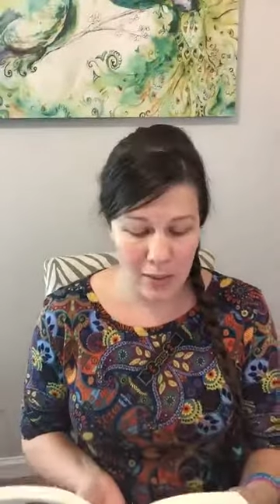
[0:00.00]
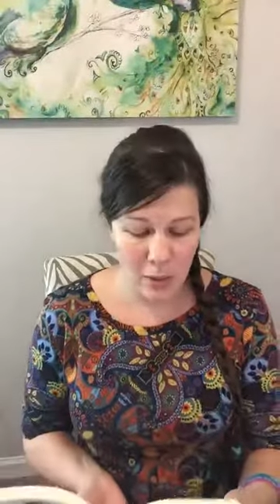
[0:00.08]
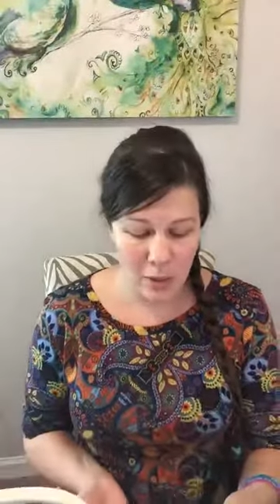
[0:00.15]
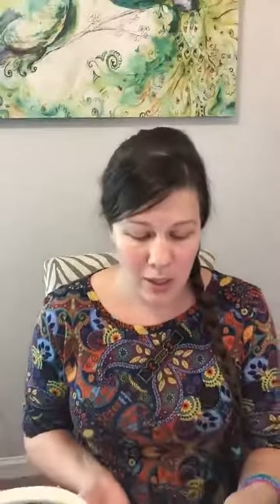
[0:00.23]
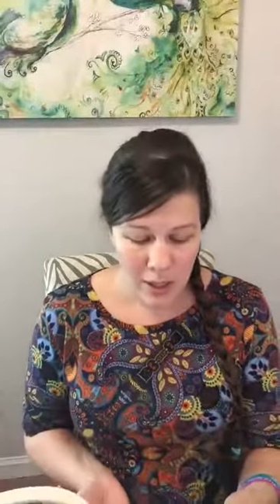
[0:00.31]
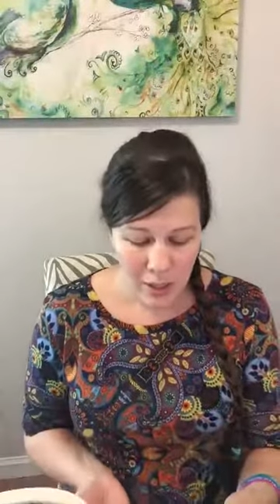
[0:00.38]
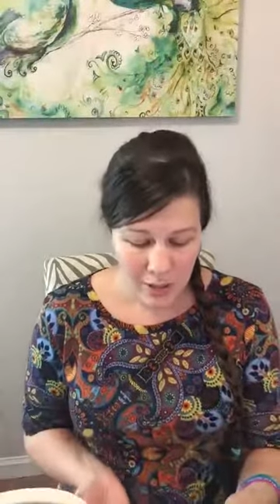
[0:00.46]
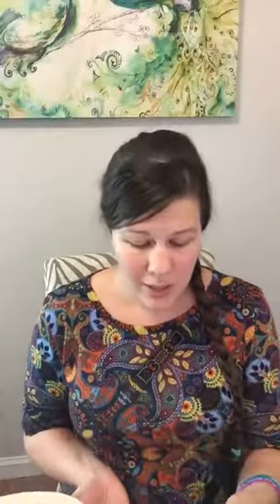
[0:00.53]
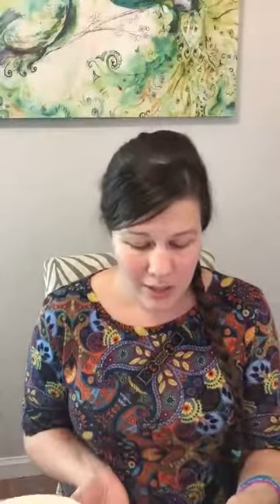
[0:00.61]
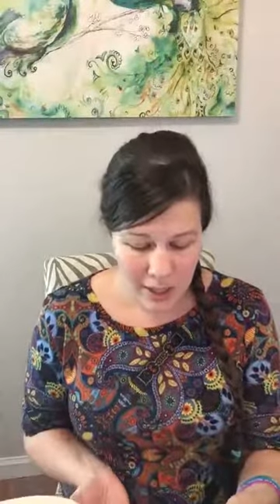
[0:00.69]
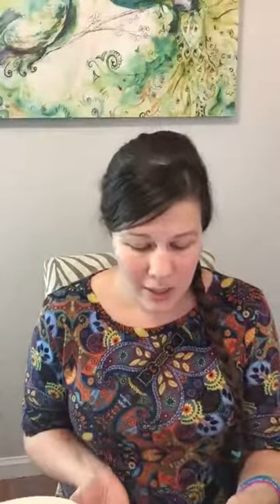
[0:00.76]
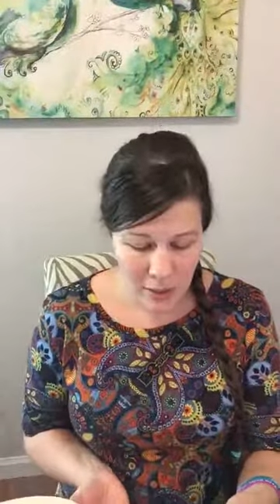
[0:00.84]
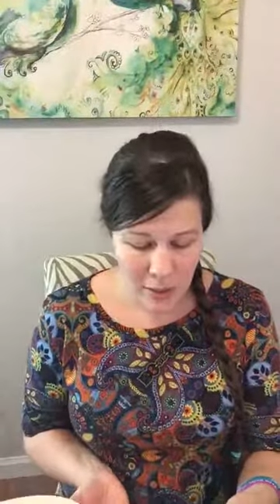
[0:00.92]
So the
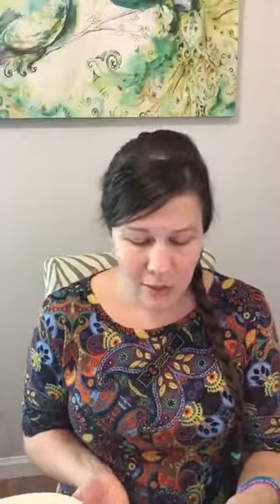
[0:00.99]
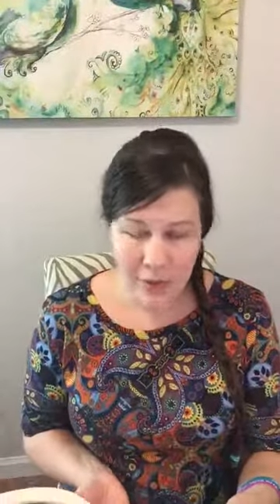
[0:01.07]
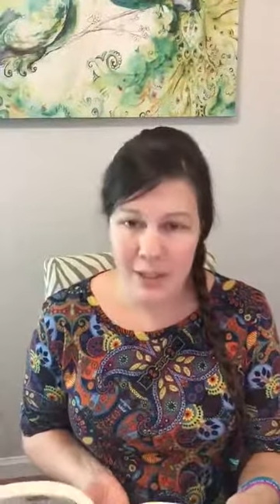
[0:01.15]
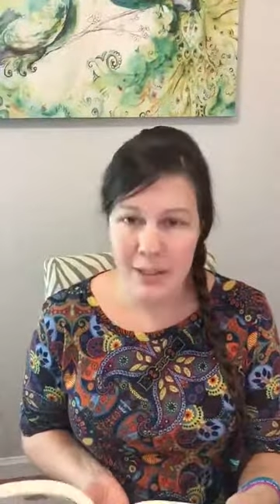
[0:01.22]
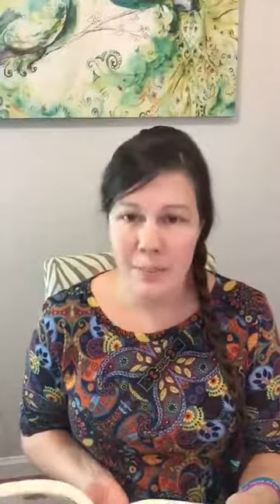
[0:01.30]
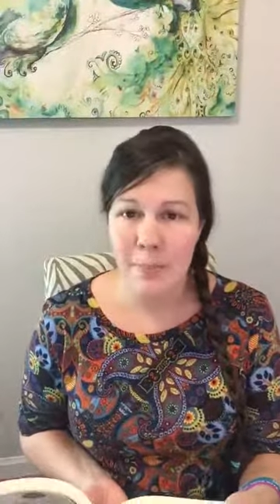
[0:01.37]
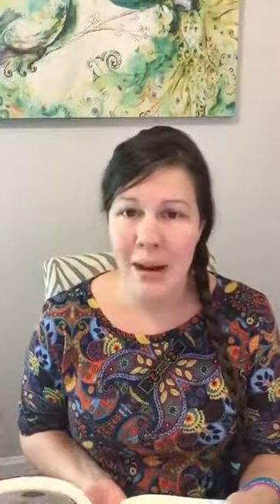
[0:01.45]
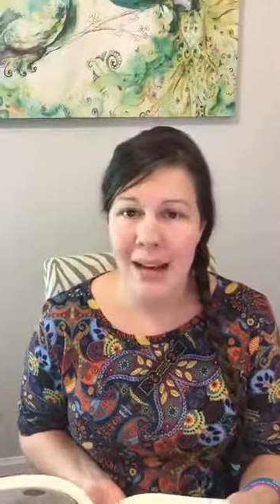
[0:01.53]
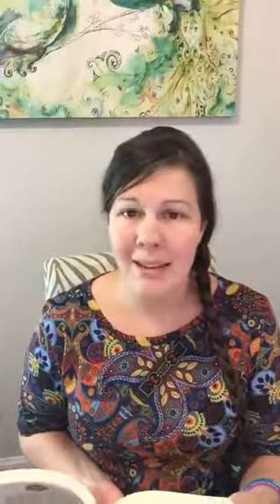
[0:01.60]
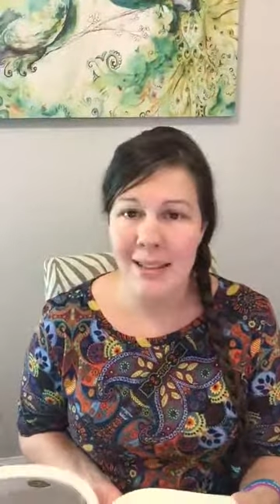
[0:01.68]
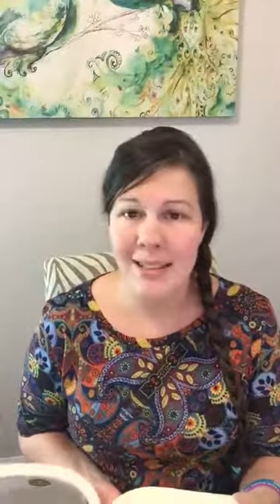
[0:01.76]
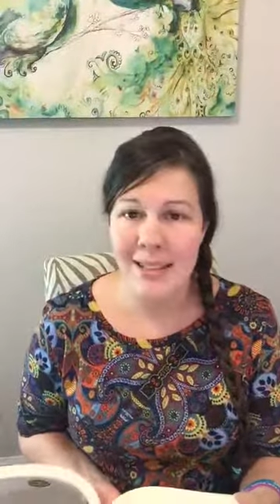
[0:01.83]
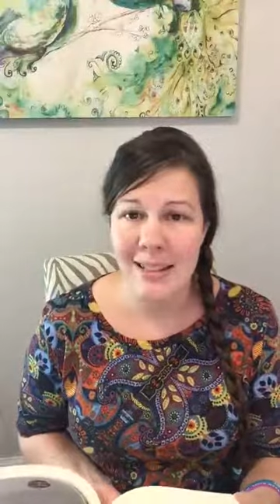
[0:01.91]
title of it is
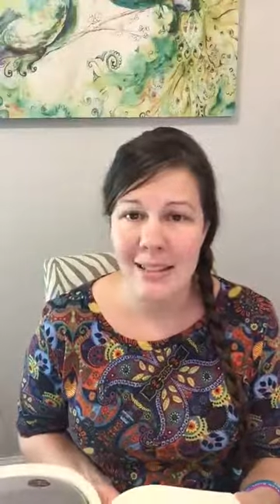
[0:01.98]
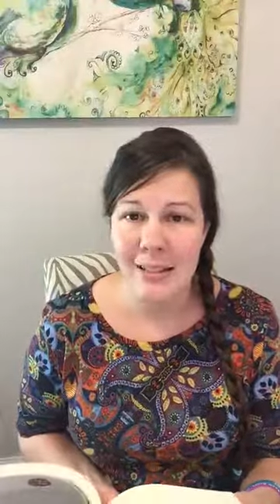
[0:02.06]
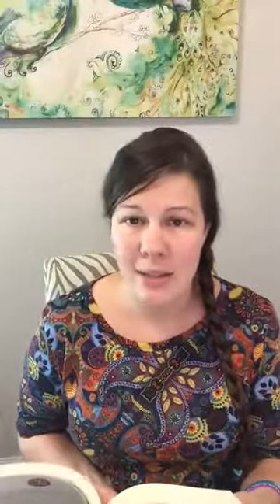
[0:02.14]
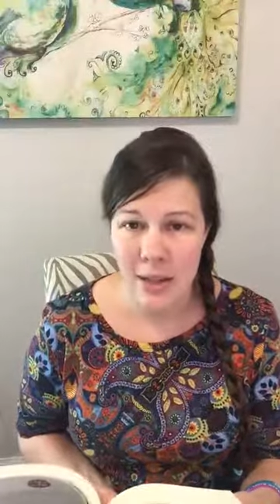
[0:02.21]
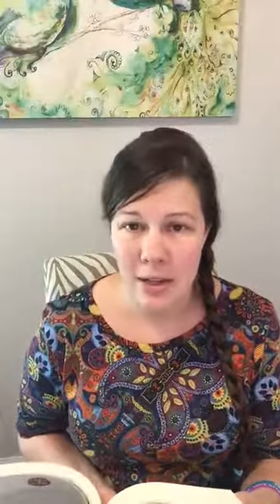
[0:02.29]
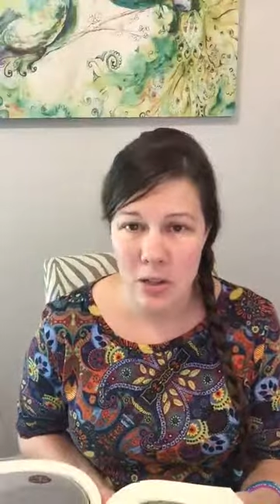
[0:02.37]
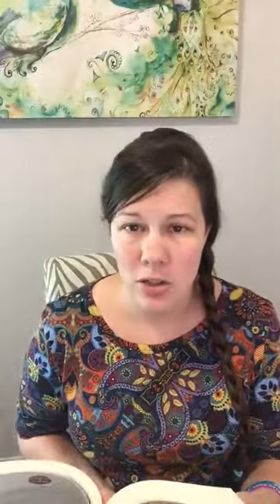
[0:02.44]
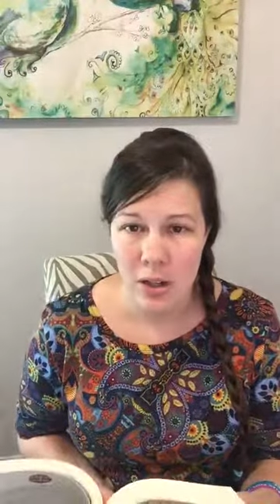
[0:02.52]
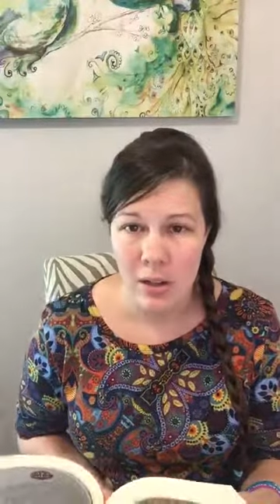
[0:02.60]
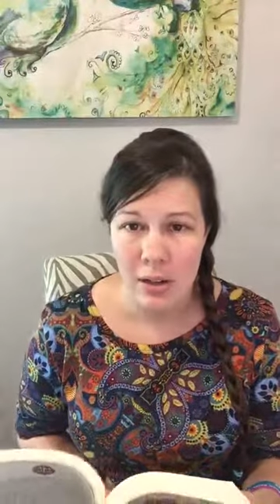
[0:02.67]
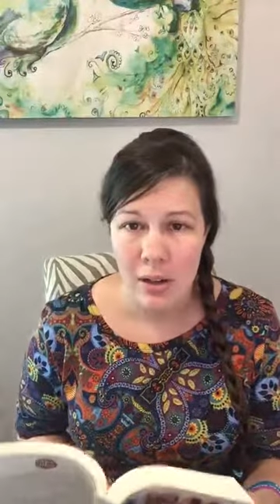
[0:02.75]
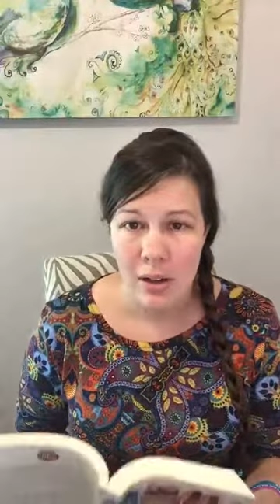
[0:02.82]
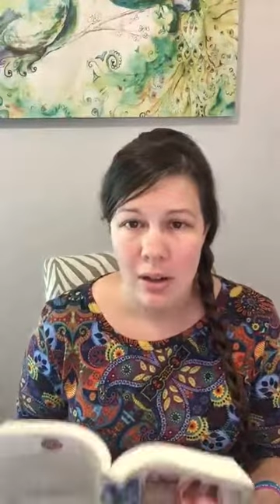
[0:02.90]
Balancing
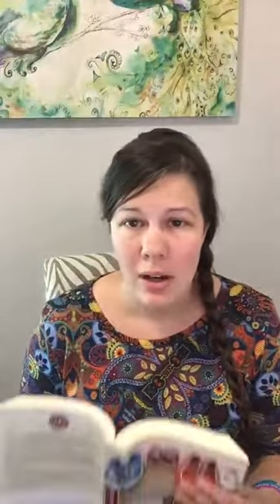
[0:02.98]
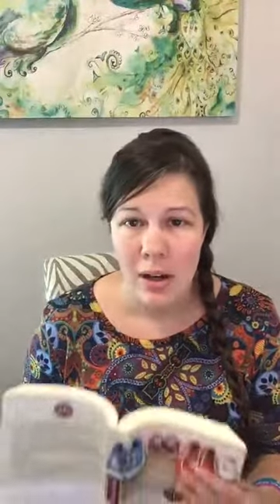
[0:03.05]
Tension.